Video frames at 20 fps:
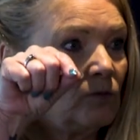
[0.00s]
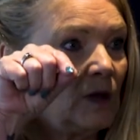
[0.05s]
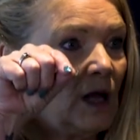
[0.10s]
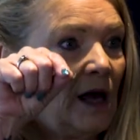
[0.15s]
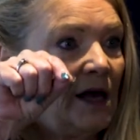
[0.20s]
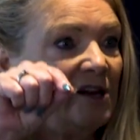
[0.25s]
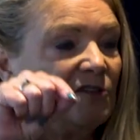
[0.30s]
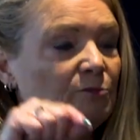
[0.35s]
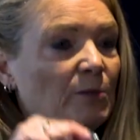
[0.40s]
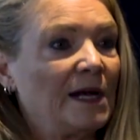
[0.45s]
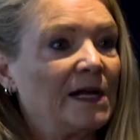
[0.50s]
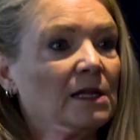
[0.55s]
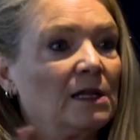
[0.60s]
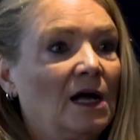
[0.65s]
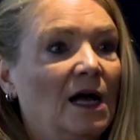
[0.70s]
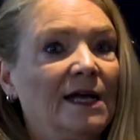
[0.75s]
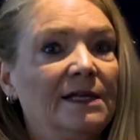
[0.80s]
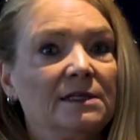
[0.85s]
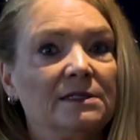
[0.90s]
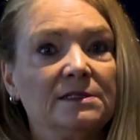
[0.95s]
And if my
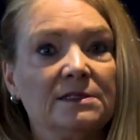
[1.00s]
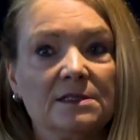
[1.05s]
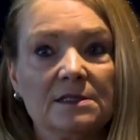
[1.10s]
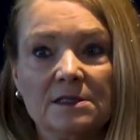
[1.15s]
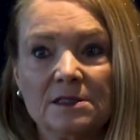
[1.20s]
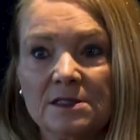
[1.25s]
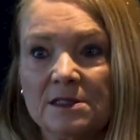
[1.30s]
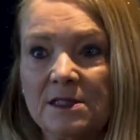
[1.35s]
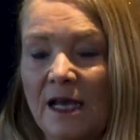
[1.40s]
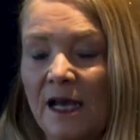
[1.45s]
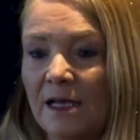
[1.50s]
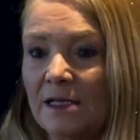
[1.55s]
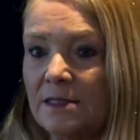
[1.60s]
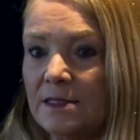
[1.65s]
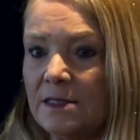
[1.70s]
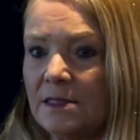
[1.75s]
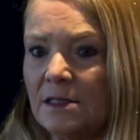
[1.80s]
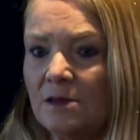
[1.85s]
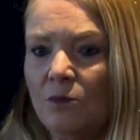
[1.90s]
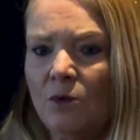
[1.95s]
client
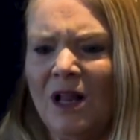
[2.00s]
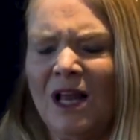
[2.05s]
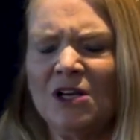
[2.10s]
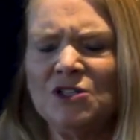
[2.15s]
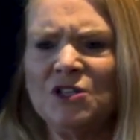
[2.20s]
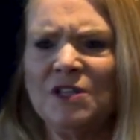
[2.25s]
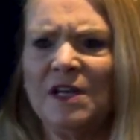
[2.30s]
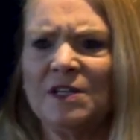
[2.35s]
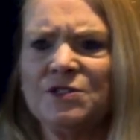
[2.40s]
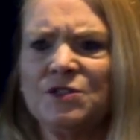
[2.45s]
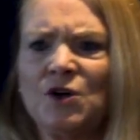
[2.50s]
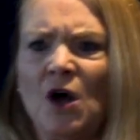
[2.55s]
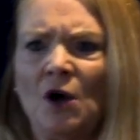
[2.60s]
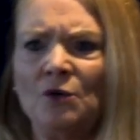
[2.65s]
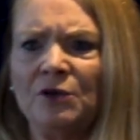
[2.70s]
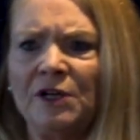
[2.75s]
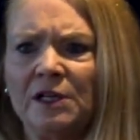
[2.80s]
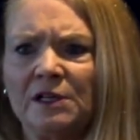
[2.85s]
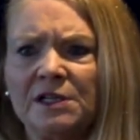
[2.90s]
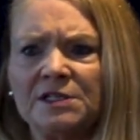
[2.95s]
says, well, actually, that's not
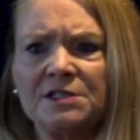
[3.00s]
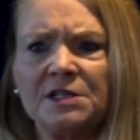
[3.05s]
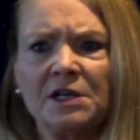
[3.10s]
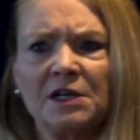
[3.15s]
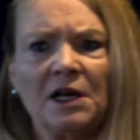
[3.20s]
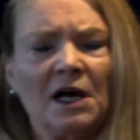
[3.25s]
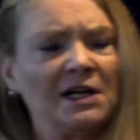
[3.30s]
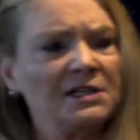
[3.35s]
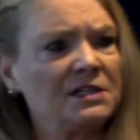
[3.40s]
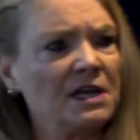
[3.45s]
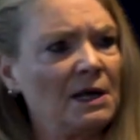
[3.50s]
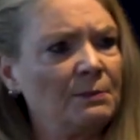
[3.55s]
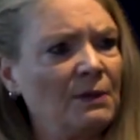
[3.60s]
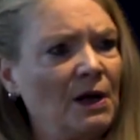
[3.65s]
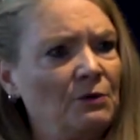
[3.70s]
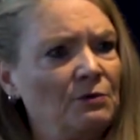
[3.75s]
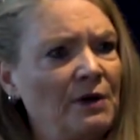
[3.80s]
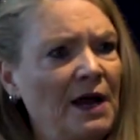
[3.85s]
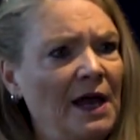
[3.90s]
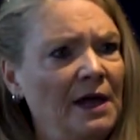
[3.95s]
realistic, I take my
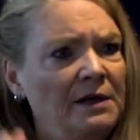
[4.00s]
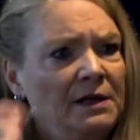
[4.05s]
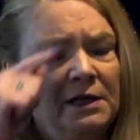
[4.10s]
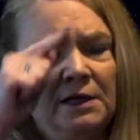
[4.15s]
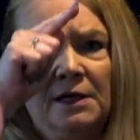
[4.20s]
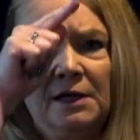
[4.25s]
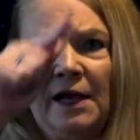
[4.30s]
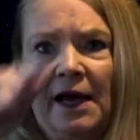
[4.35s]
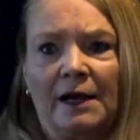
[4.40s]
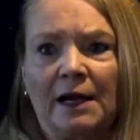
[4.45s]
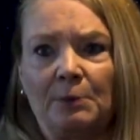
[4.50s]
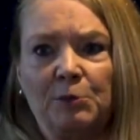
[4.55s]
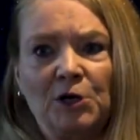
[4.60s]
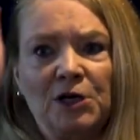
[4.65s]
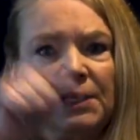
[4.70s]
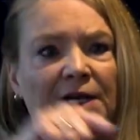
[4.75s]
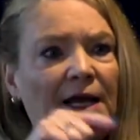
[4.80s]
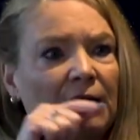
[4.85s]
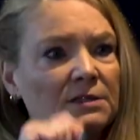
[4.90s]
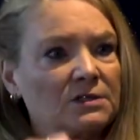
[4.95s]
red and I put
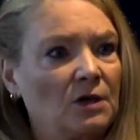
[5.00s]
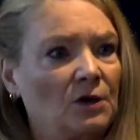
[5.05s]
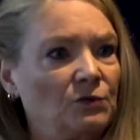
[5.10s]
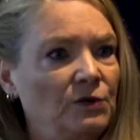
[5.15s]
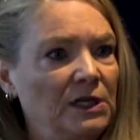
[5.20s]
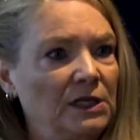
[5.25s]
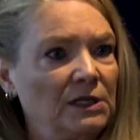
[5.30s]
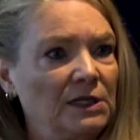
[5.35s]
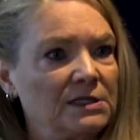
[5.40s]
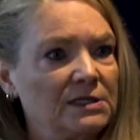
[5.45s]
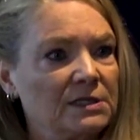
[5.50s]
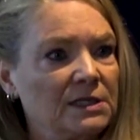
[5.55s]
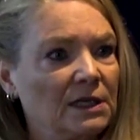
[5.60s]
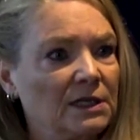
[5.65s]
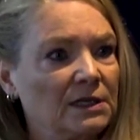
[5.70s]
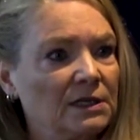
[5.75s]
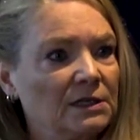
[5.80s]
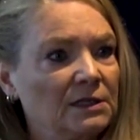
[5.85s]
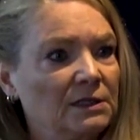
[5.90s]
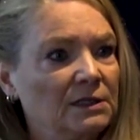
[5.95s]
an X on realistic.
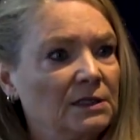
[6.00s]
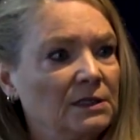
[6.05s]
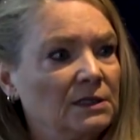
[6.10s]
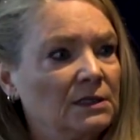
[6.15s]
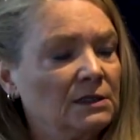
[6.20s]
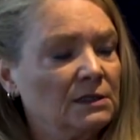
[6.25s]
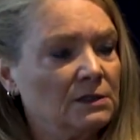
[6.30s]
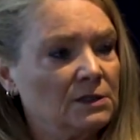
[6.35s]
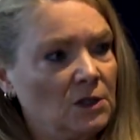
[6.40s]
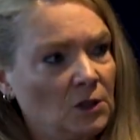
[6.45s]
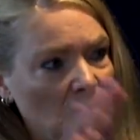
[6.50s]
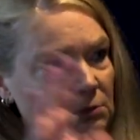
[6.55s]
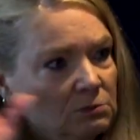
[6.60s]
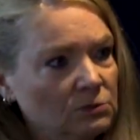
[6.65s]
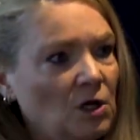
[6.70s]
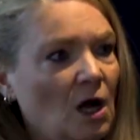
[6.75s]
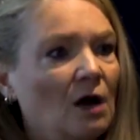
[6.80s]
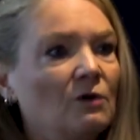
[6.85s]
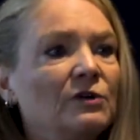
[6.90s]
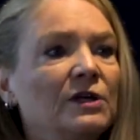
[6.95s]
No,
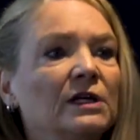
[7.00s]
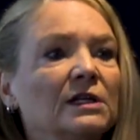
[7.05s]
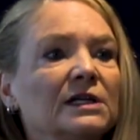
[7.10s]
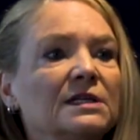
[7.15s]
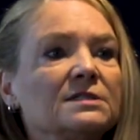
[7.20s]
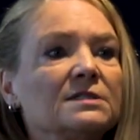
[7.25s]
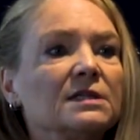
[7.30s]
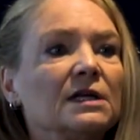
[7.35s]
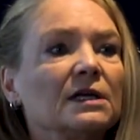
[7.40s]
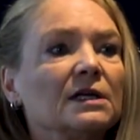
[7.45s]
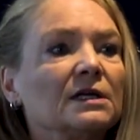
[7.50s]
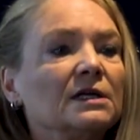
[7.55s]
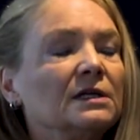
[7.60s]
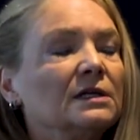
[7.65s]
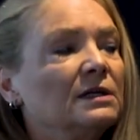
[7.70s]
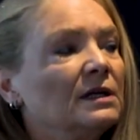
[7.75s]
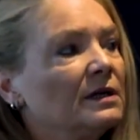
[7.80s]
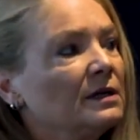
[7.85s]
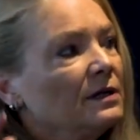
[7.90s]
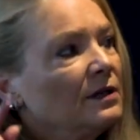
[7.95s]
not realistic.
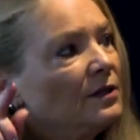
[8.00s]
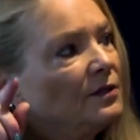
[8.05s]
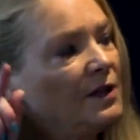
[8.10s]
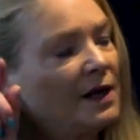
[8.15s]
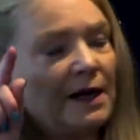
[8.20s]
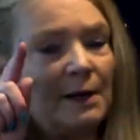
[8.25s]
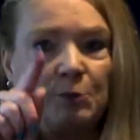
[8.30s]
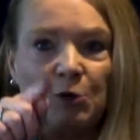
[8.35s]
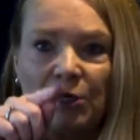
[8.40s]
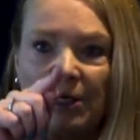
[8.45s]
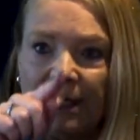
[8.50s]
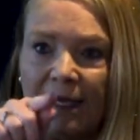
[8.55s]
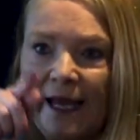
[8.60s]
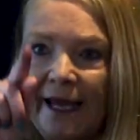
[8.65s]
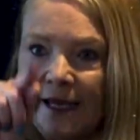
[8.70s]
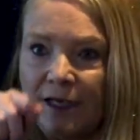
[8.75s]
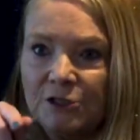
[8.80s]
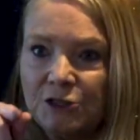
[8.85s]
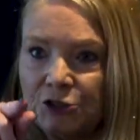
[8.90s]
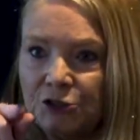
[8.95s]
Then I put an
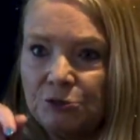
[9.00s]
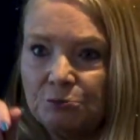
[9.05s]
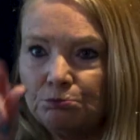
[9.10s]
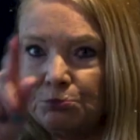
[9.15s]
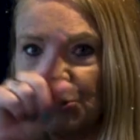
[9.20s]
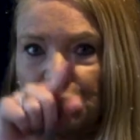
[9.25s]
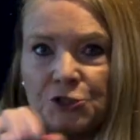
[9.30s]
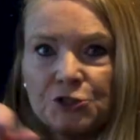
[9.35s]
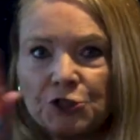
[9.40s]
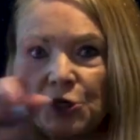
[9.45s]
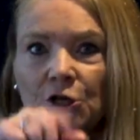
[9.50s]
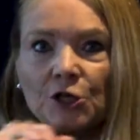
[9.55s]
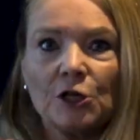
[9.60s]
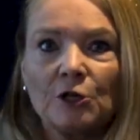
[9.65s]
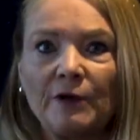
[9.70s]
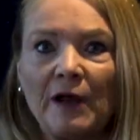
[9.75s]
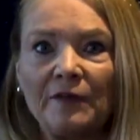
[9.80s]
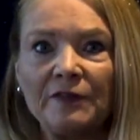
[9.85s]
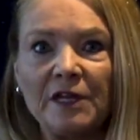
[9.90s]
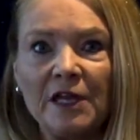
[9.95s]
H, put a circle
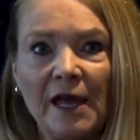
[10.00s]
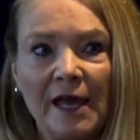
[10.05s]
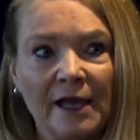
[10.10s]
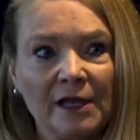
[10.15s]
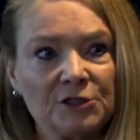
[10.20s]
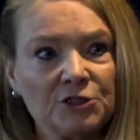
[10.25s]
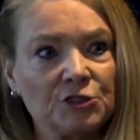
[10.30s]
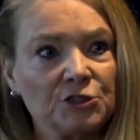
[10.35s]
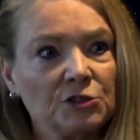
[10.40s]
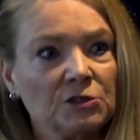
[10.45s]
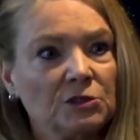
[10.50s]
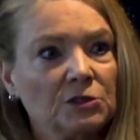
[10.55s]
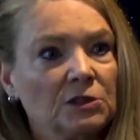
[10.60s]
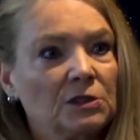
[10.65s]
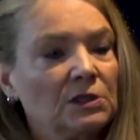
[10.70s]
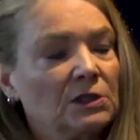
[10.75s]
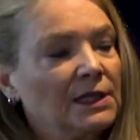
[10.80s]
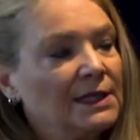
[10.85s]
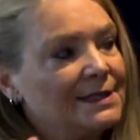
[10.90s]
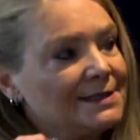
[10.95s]
around the H.
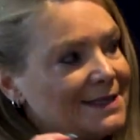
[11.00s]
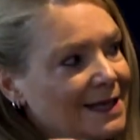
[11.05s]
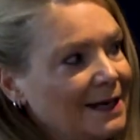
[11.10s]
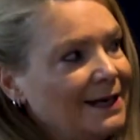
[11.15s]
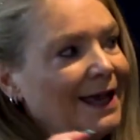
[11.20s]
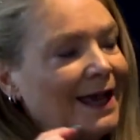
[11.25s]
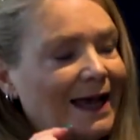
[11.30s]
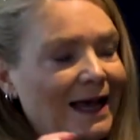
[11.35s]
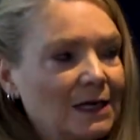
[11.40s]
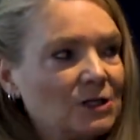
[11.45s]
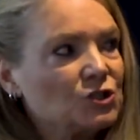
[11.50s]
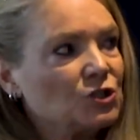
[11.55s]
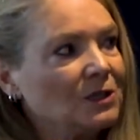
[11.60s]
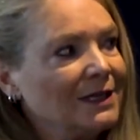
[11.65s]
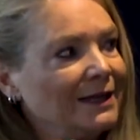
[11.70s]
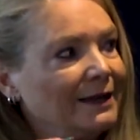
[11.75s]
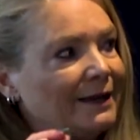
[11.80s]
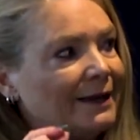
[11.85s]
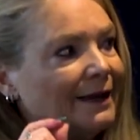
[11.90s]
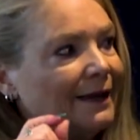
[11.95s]
Is that
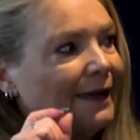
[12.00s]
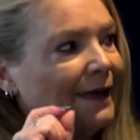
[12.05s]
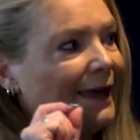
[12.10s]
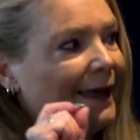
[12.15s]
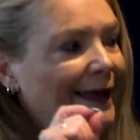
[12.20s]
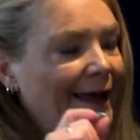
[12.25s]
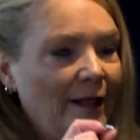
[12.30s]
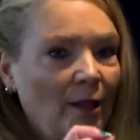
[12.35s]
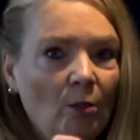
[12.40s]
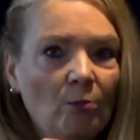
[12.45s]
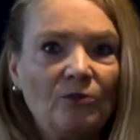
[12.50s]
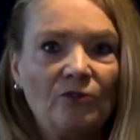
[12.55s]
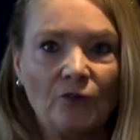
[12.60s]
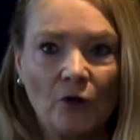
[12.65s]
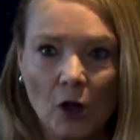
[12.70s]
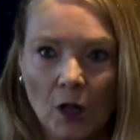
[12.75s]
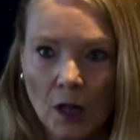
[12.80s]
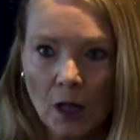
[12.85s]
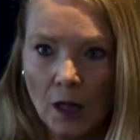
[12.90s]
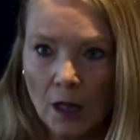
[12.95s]
actually
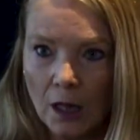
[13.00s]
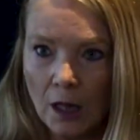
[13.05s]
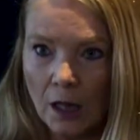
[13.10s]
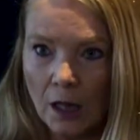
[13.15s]
helpful?